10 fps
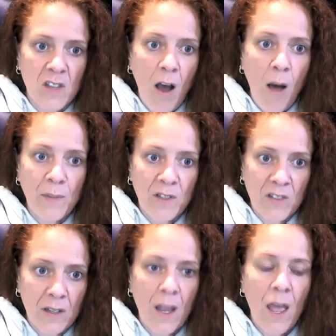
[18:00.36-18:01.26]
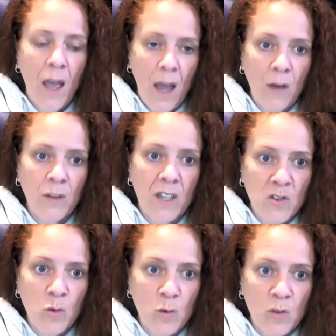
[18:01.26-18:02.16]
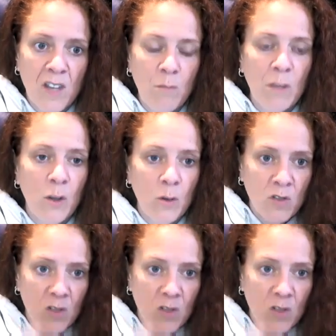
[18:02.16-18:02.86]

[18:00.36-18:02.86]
the opposite, how these tools can be used